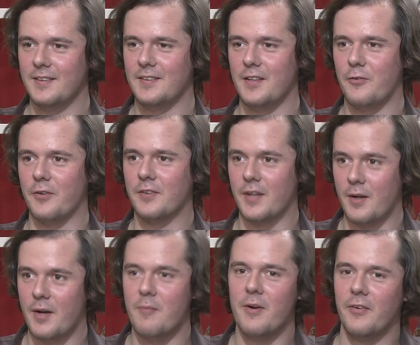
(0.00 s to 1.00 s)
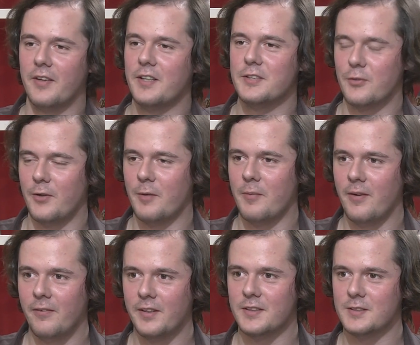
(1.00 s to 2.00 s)
They think America is for
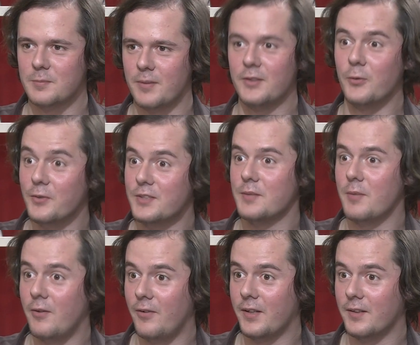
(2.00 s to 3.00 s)
Americans, but who is American?